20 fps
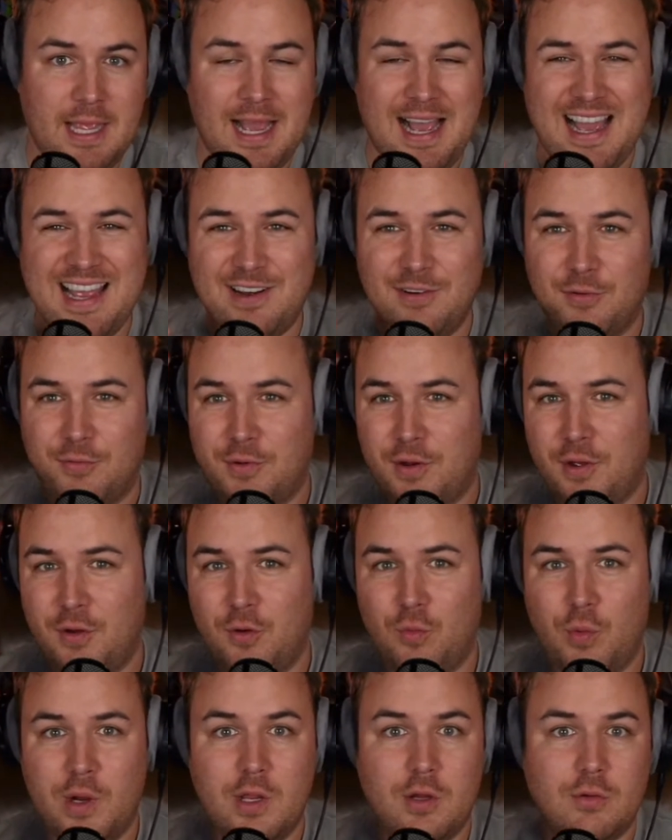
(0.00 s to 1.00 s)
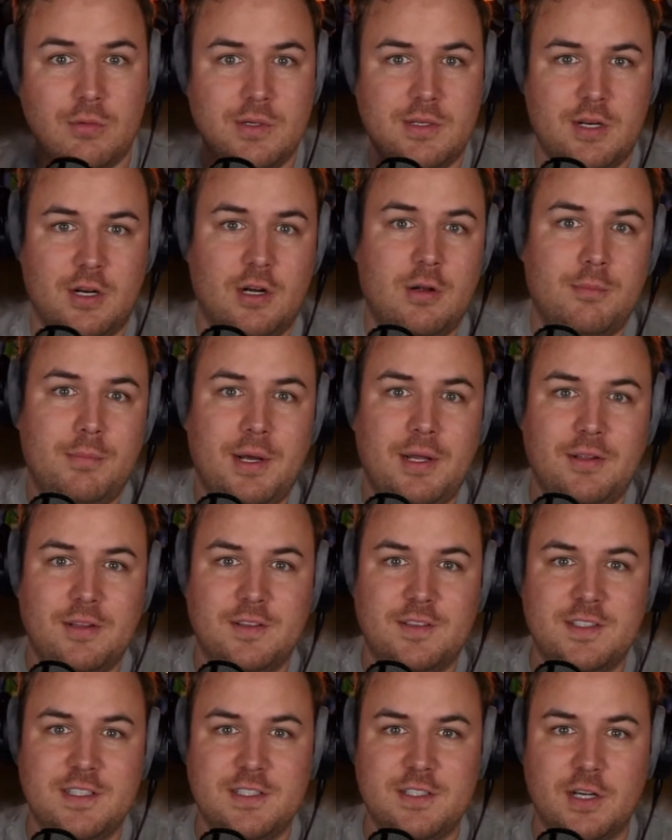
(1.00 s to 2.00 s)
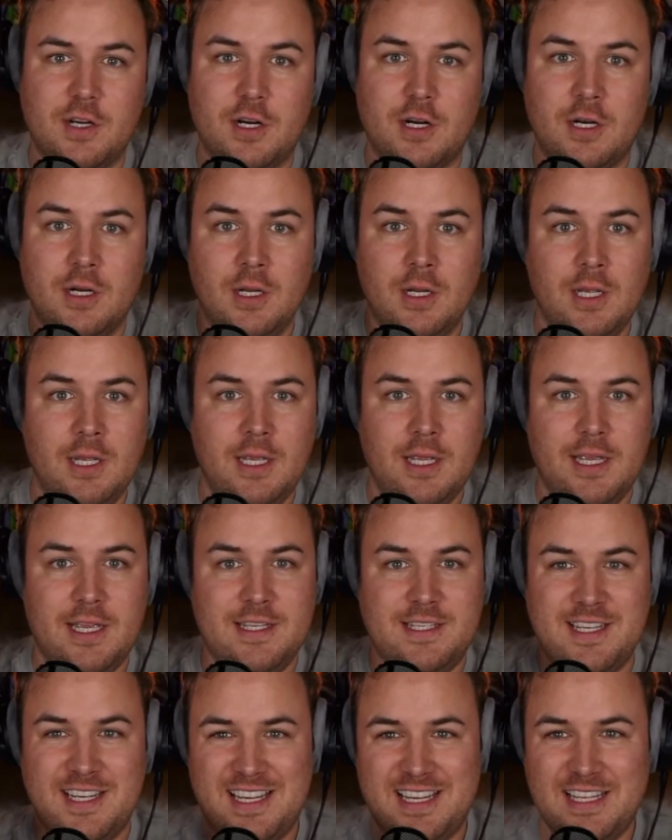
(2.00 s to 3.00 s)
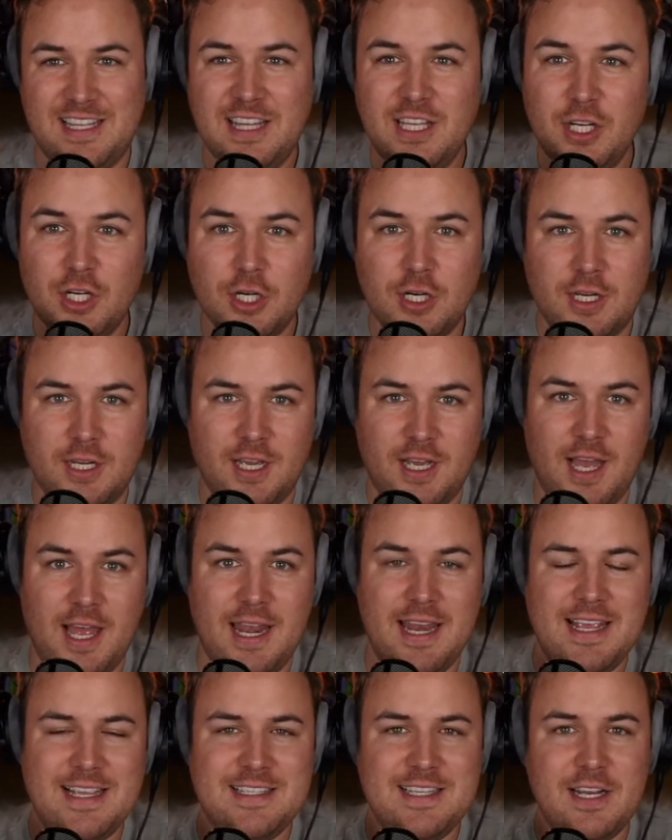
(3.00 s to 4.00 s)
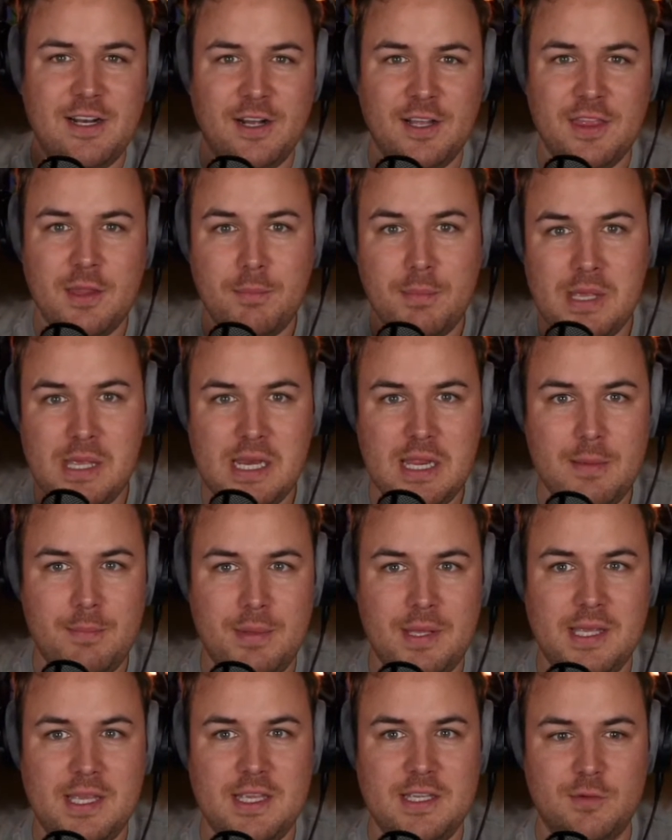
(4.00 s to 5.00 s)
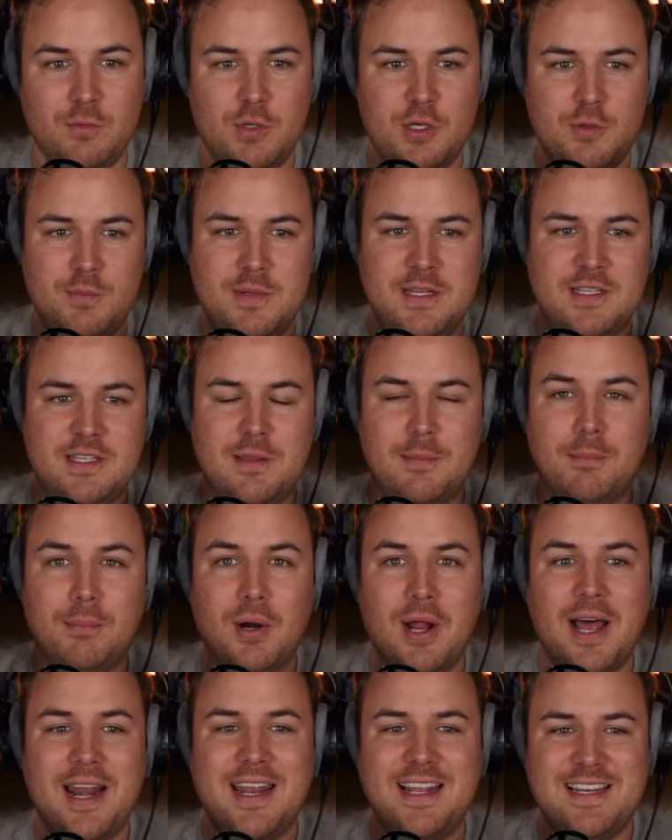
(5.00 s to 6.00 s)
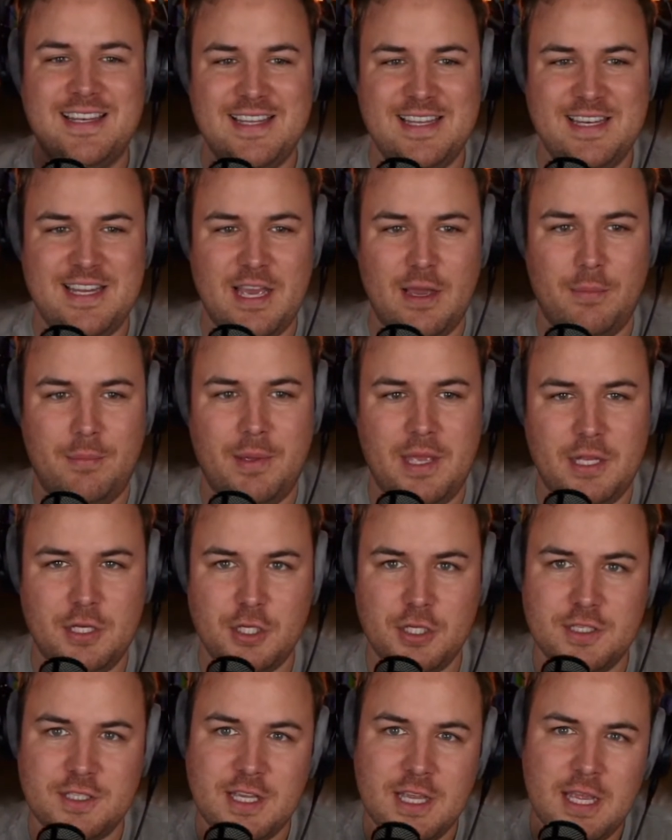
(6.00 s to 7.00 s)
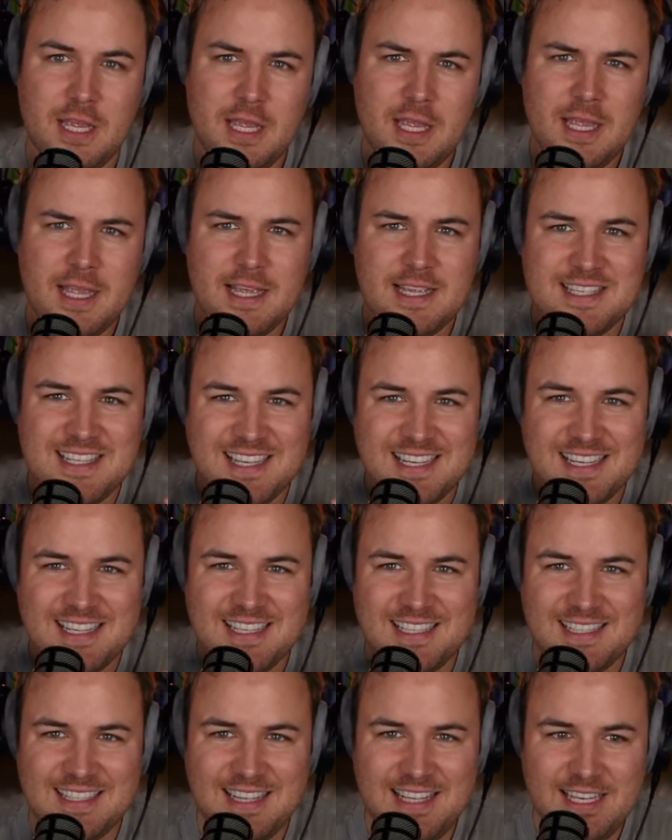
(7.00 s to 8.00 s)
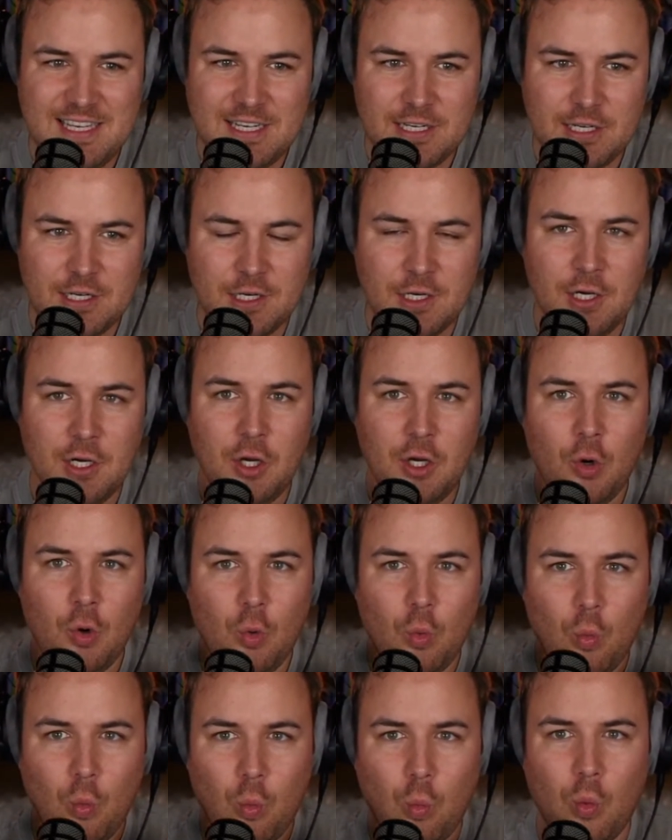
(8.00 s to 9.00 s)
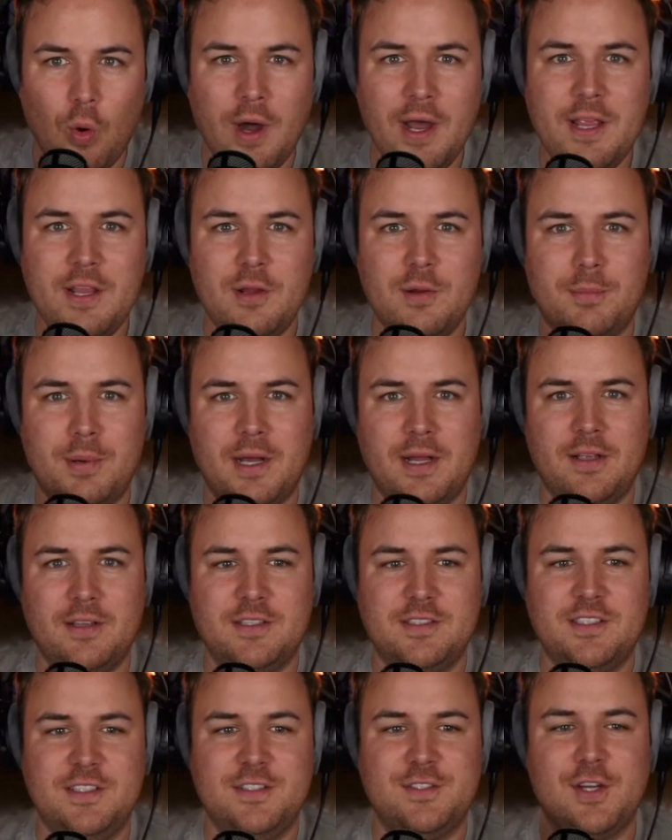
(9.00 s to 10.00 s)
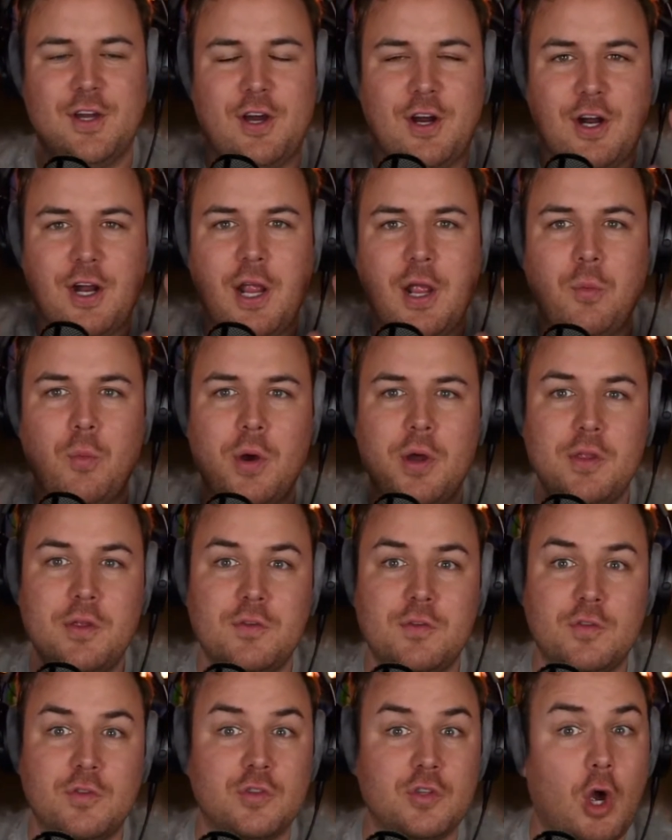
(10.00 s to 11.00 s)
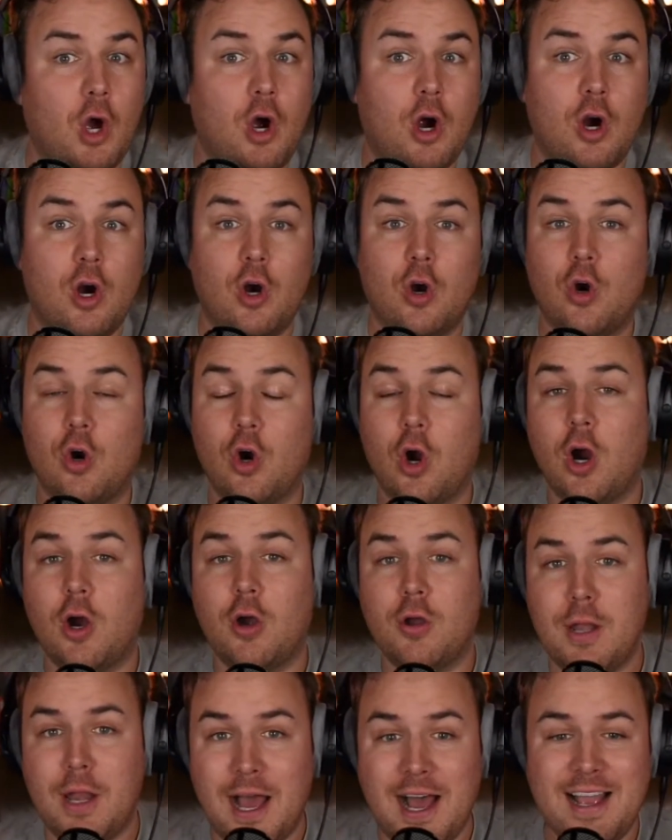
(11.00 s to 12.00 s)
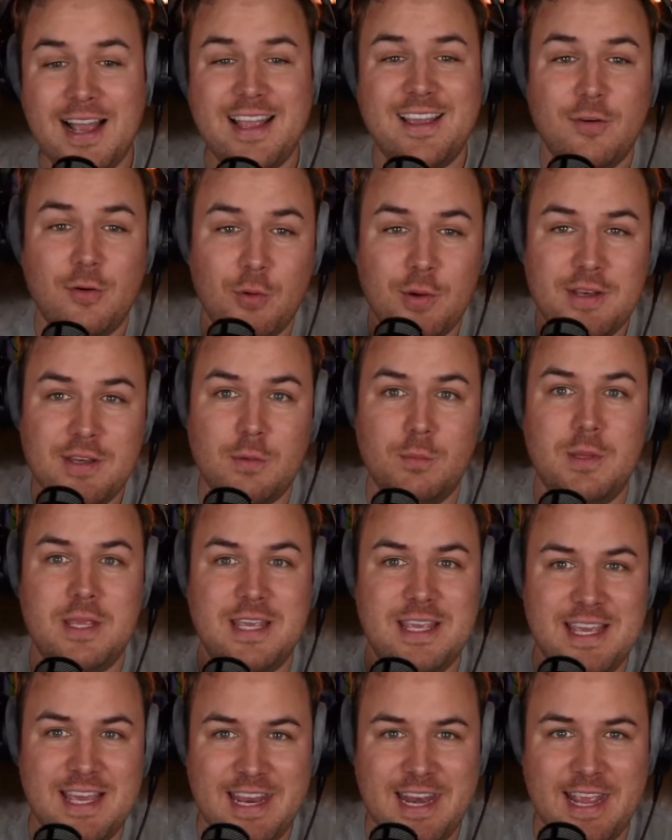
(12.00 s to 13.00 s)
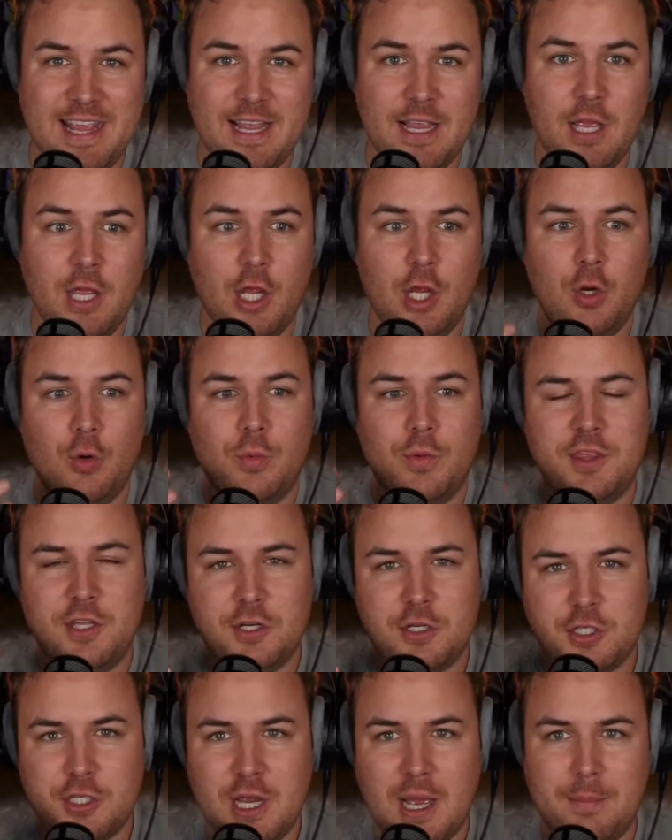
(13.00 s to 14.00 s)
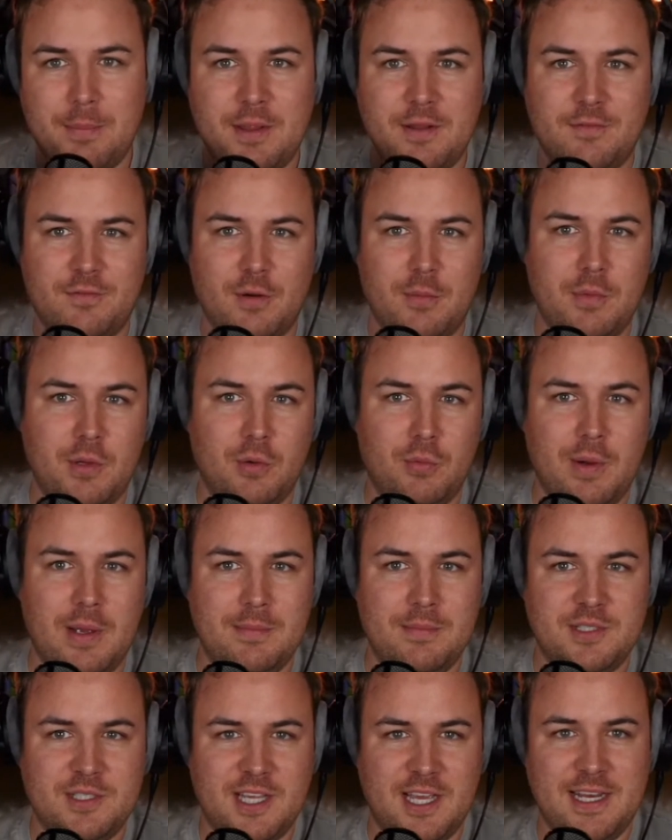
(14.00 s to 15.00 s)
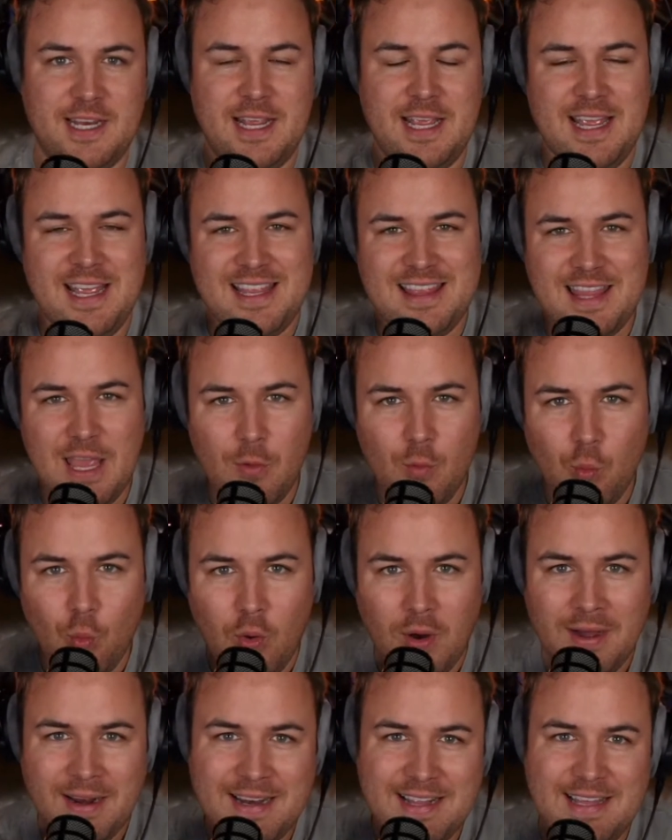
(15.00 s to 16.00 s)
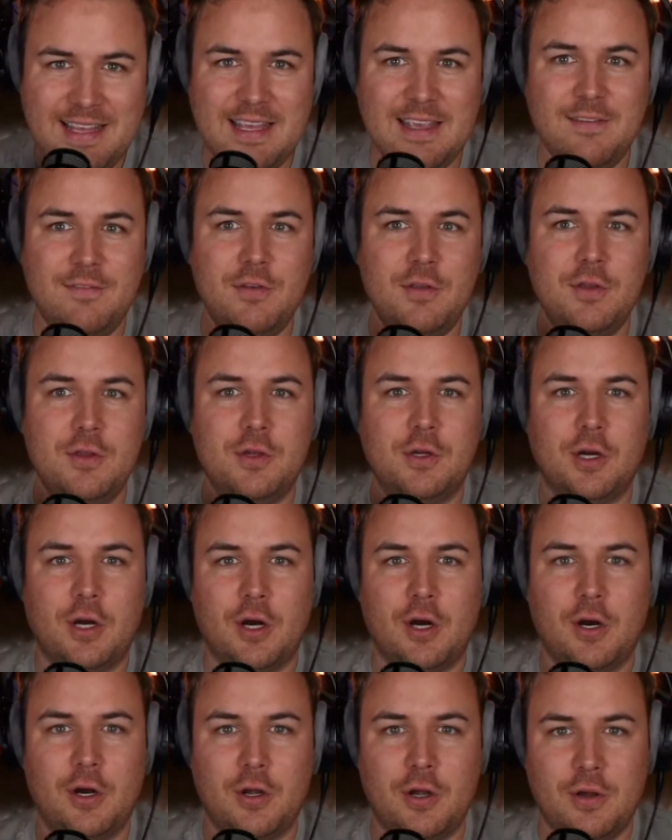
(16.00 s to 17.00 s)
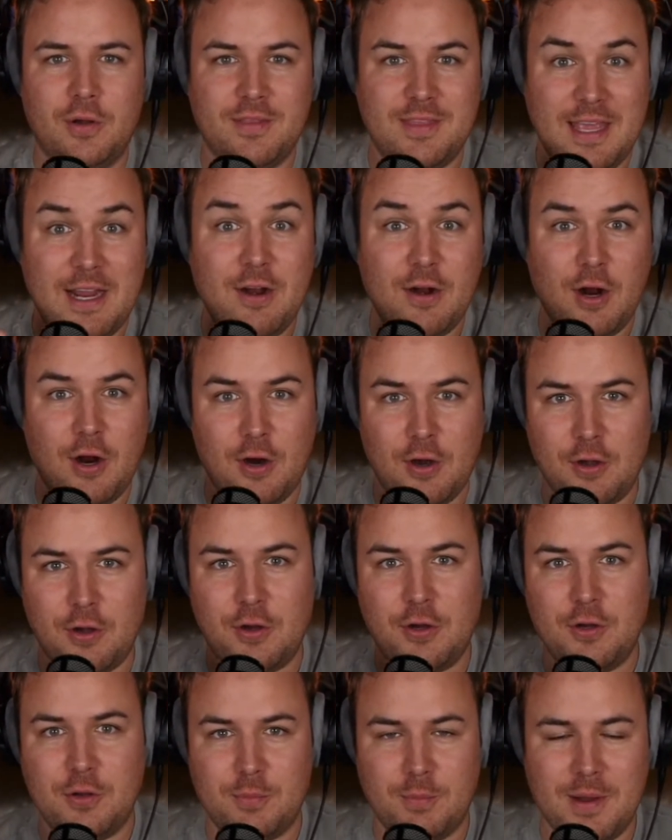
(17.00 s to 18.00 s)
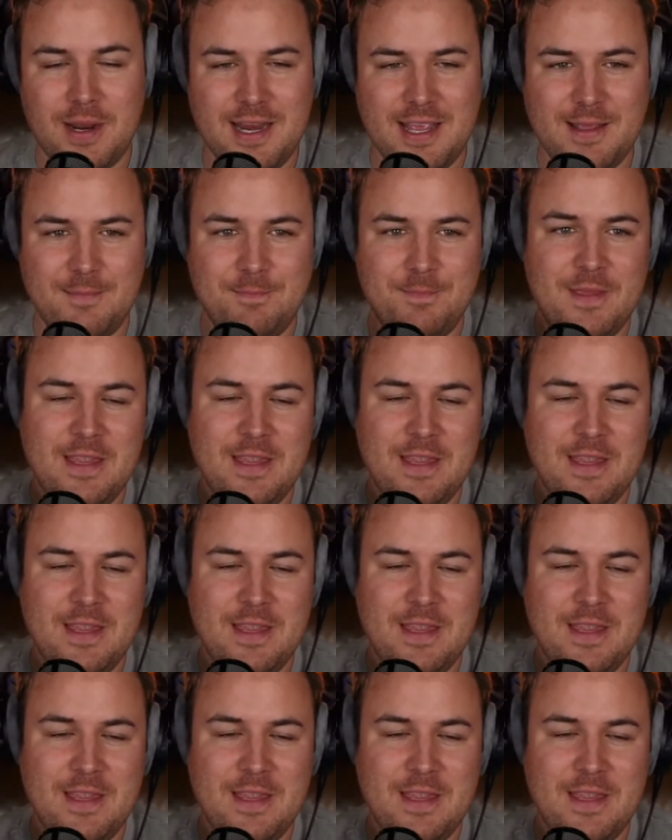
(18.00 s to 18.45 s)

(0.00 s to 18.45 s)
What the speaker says: I don't know what your return policies are. Is it clear cut? Is it on the PDPs, which means the product detail pages? Is it clear what your policies are and what users are or are not going to be getting when they're shopping from your website? They want to give you their hard-earned money.